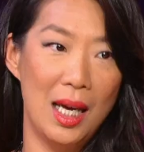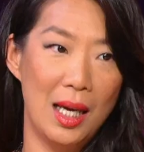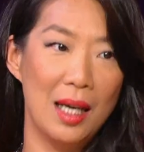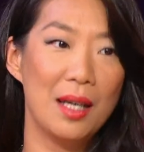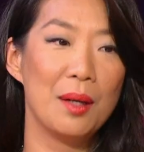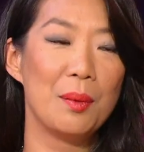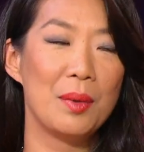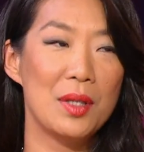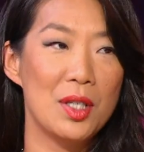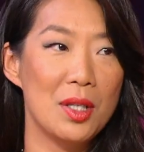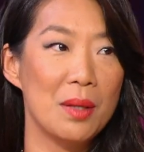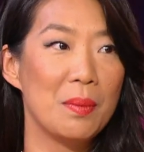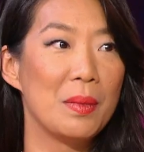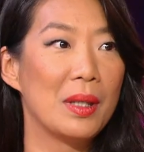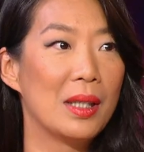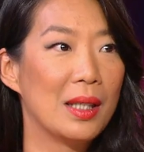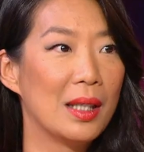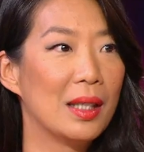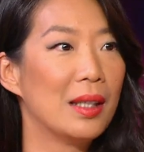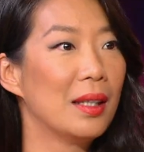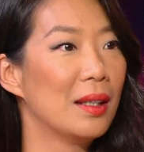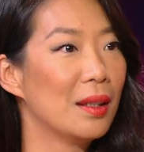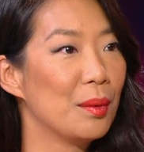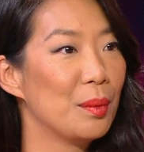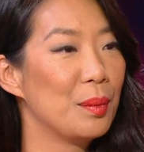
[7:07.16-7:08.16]

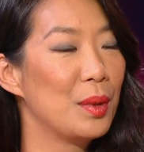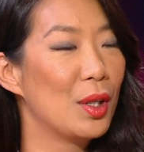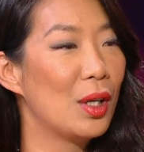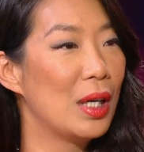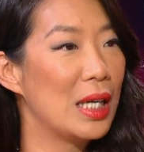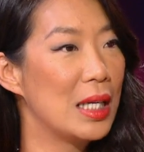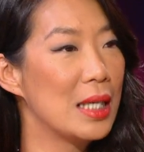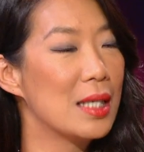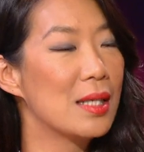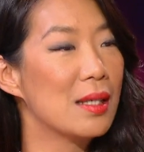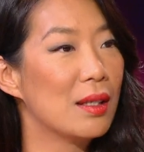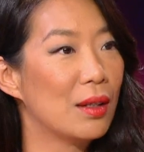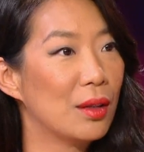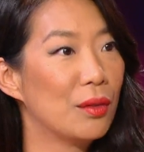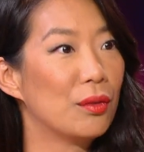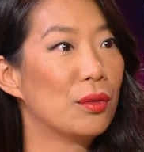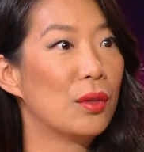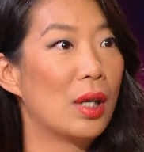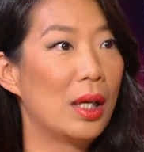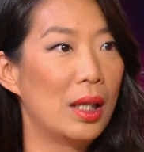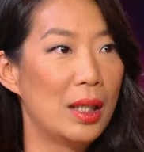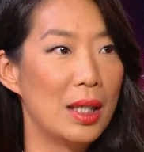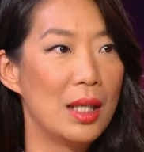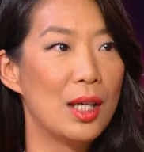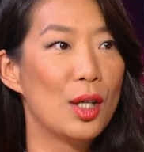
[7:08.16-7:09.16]
Benjamin Biolay is a
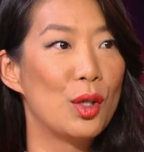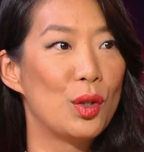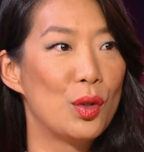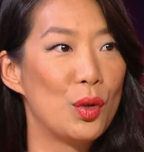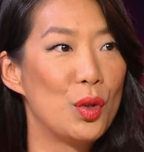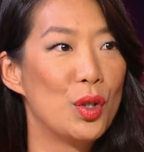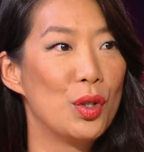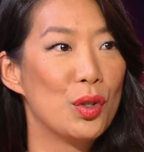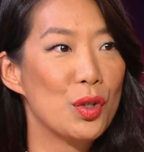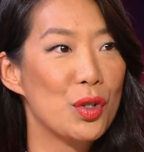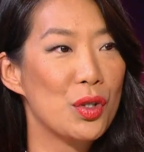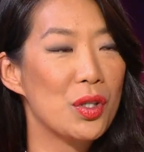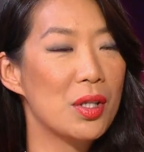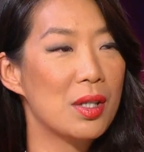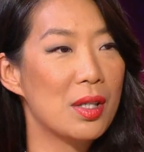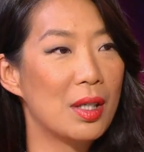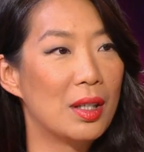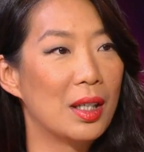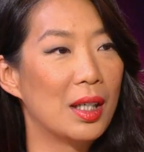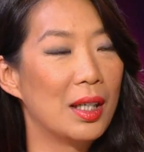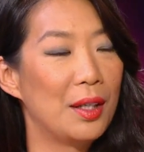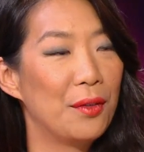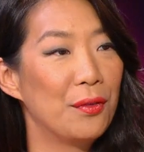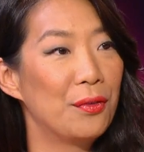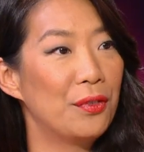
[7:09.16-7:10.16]
really a huge
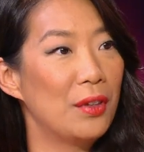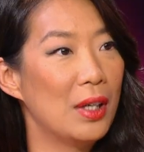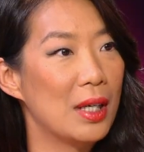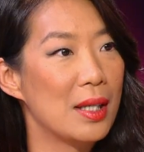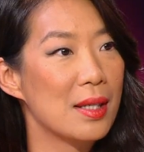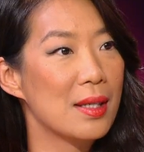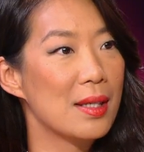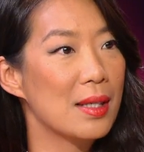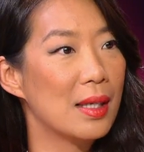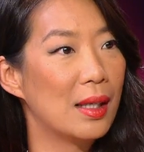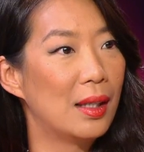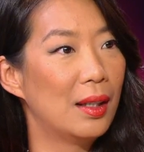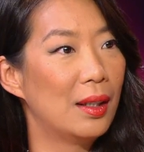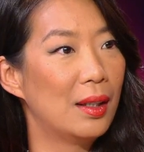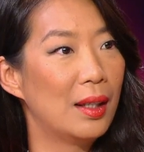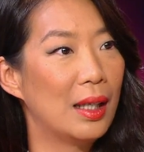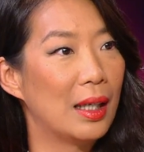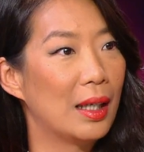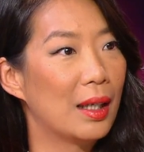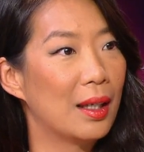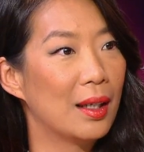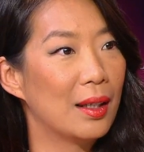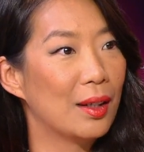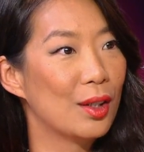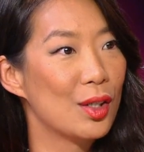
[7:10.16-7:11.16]
star in France. Huh?
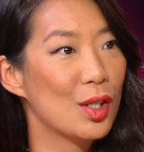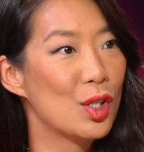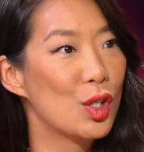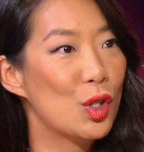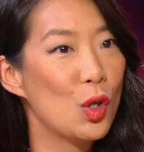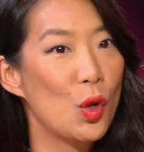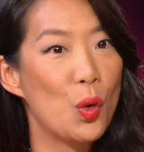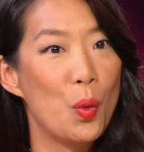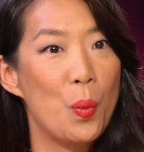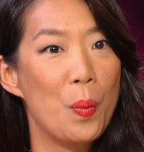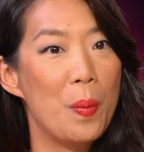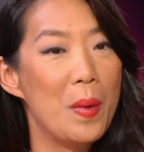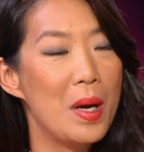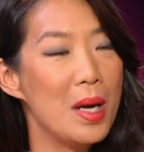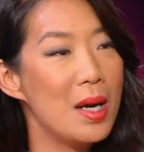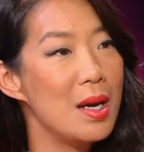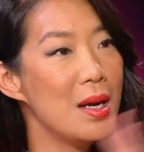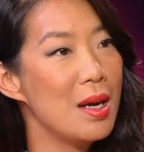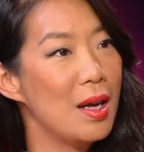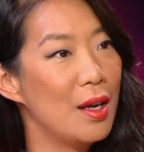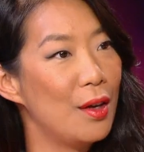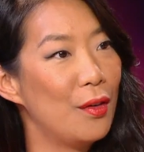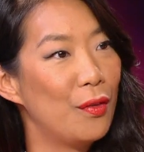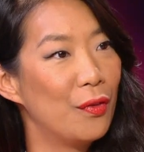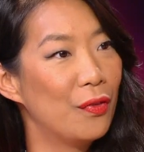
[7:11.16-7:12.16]
Like uh, so
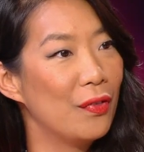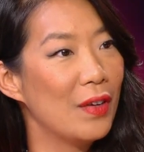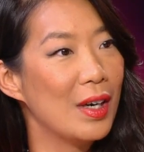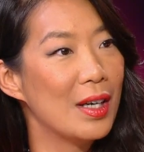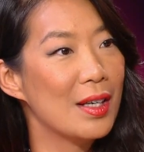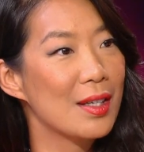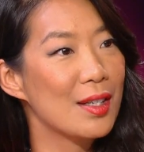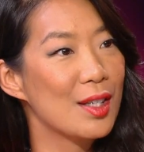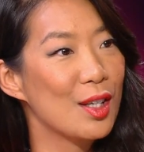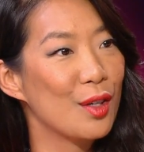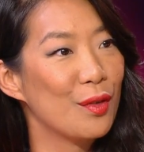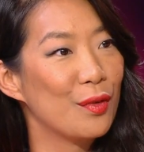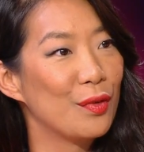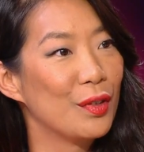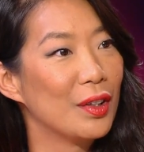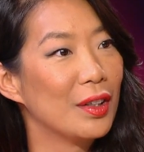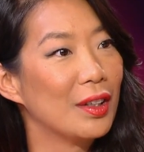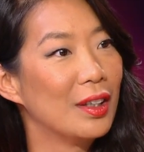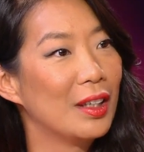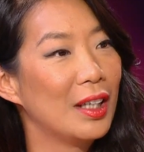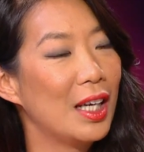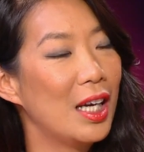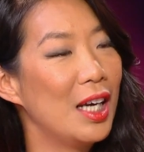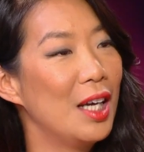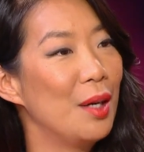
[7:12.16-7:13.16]
many fans of uh,
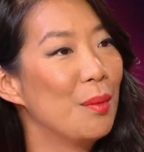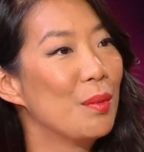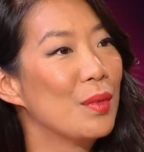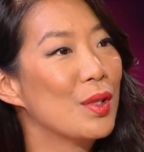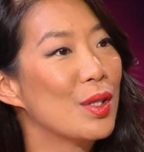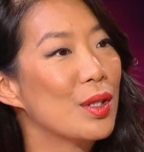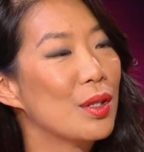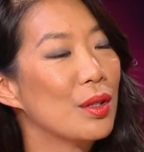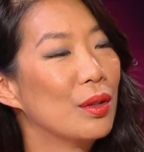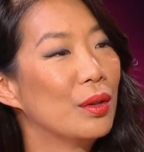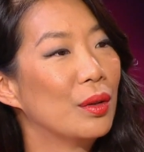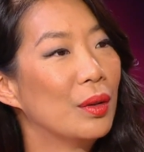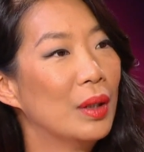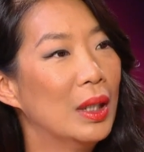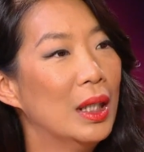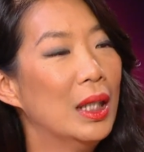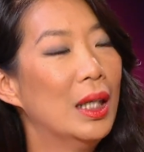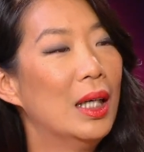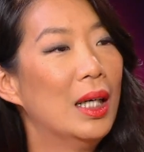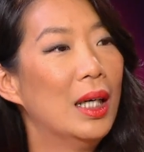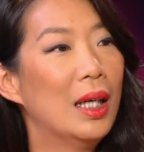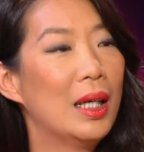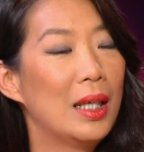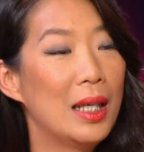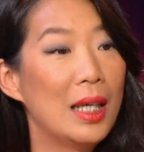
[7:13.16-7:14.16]
him. So
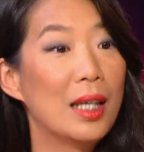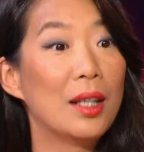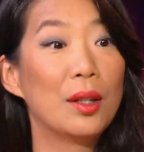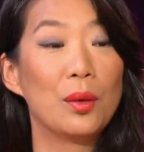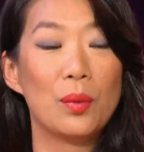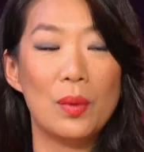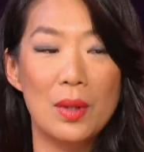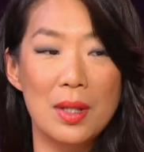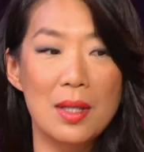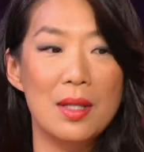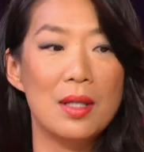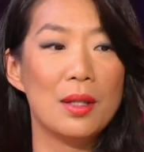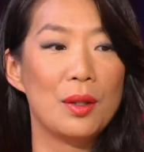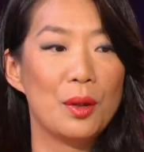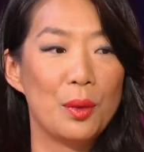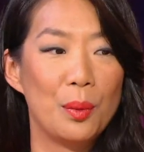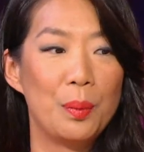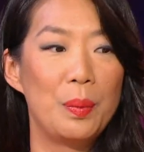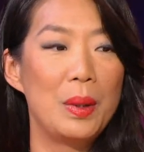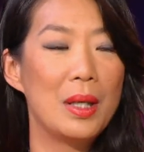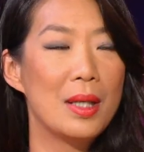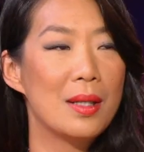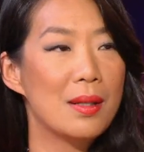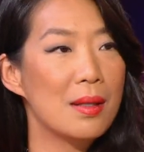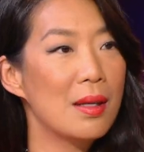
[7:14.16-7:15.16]
mm-hmm. yeah, it was a
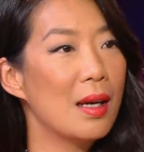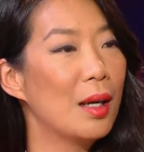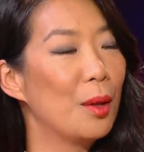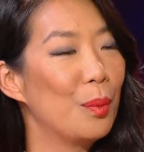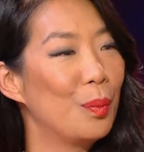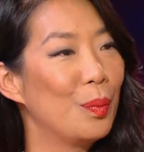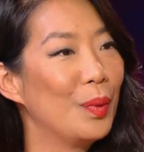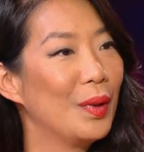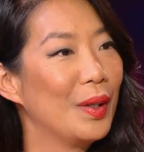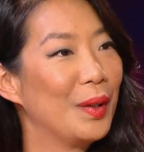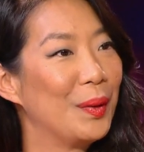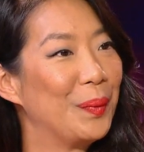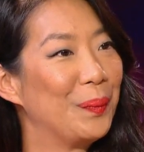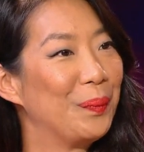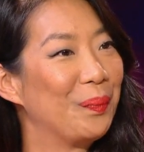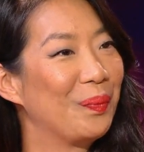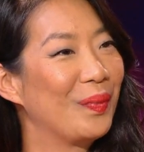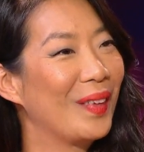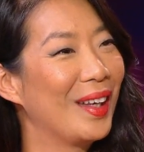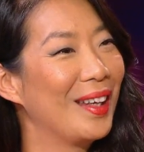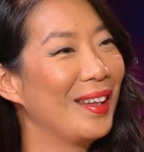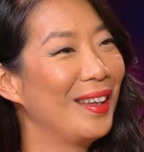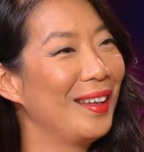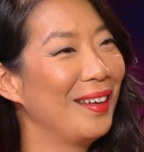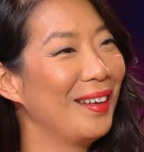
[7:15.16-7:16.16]
big step, um,
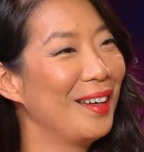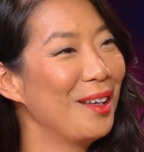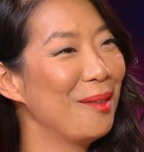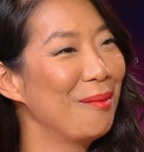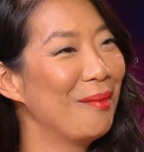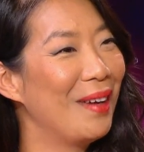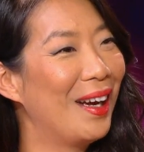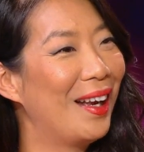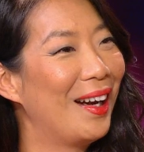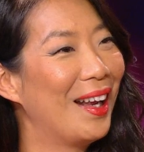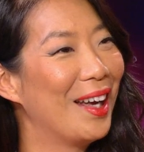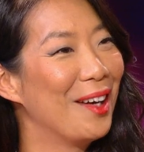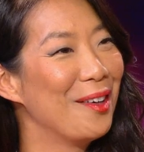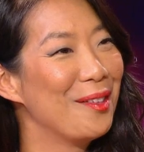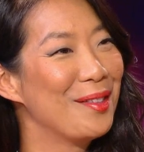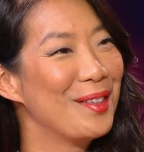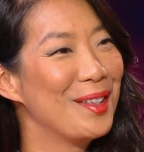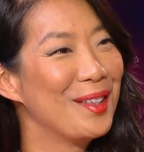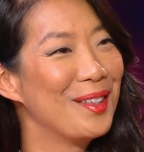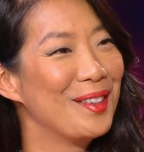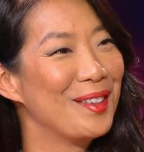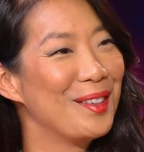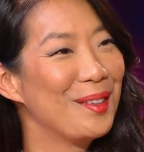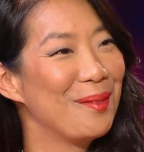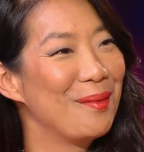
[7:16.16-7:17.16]
I think, in my life to,
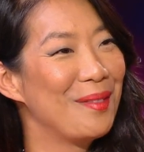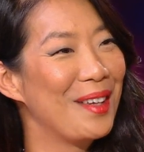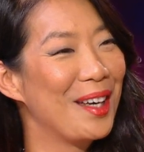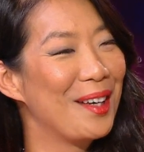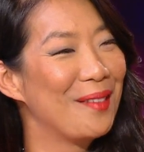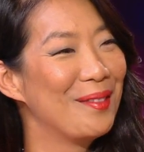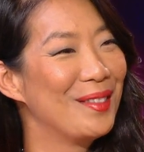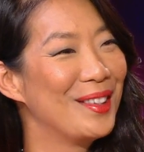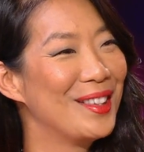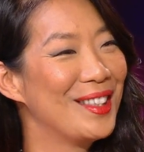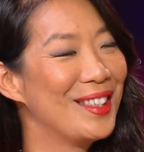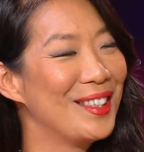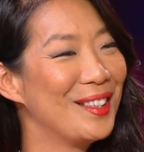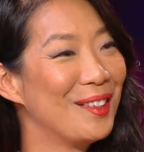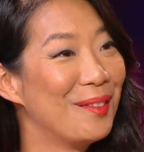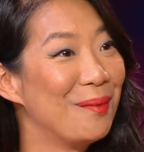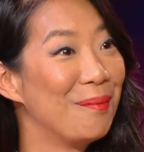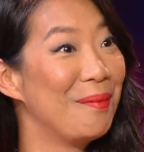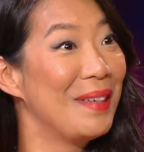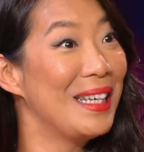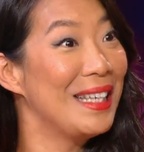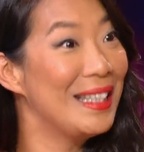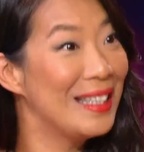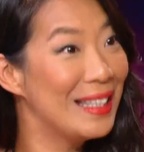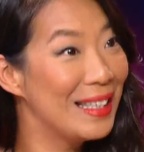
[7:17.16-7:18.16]
yeah. to, be able to
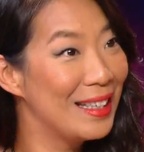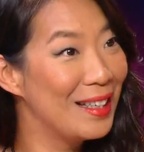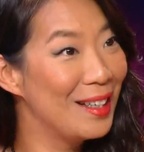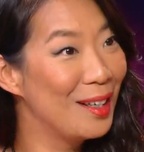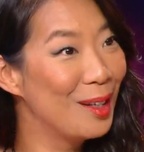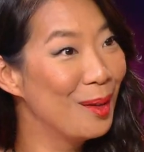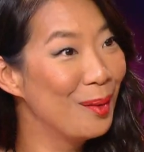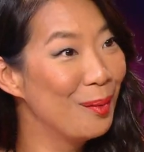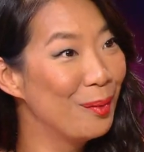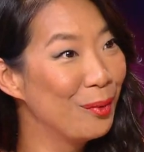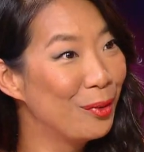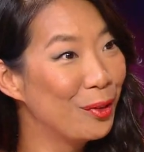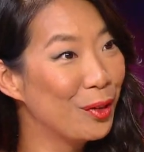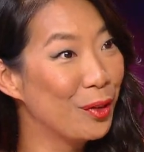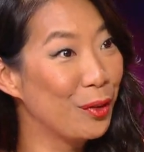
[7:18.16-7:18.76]
meet him for